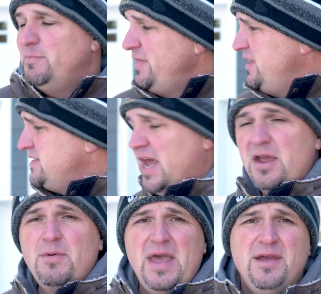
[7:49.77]
But the
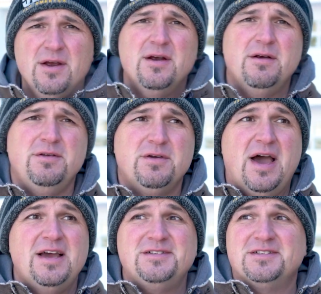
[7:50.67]
takeaway here, you
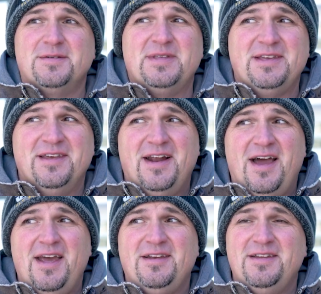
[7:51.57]
guys, is something that
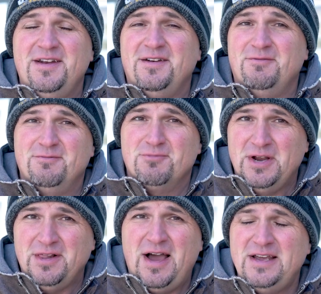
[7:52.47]
I didn't
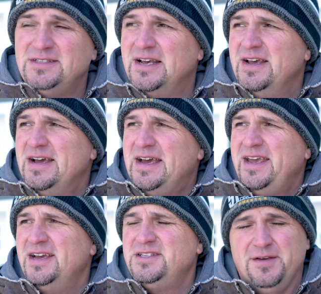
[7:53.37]
realize,
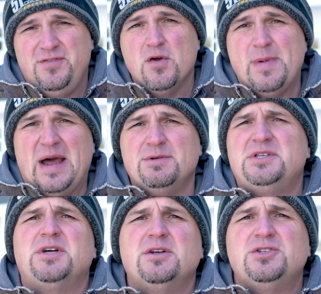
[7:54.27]
is if your battery
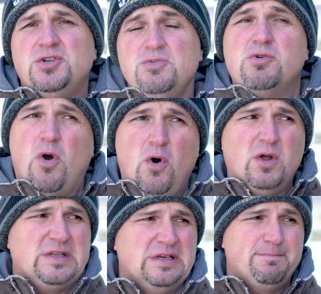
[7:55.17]
starts too
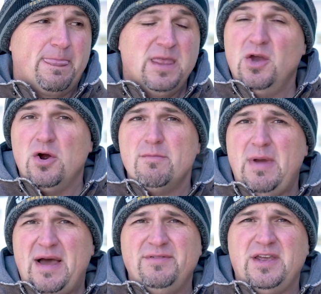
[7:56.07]
cold, your
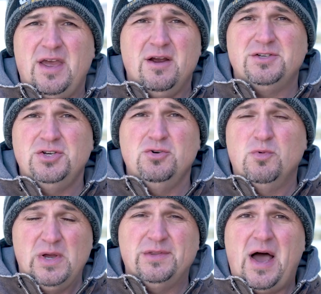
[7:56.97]
Mavic Air 2
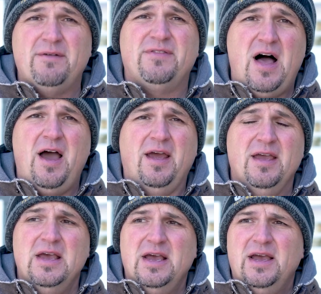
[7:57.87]
will not fly.
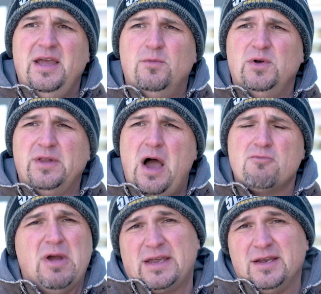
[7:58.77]
It will
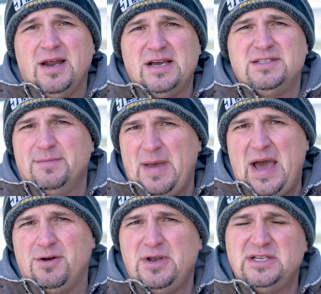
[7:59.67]
not recognize the
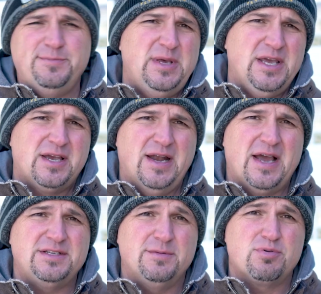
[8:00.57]
battery as being
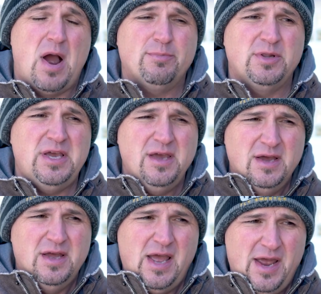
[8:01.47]
connected properly,
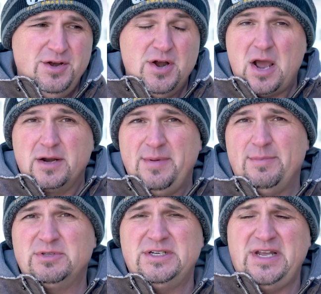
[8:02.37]
and you're not gonna be
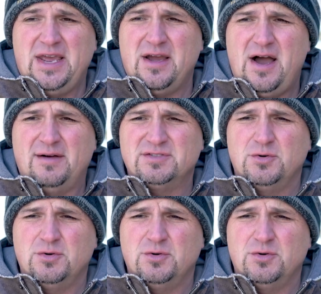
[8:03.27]
able to take off.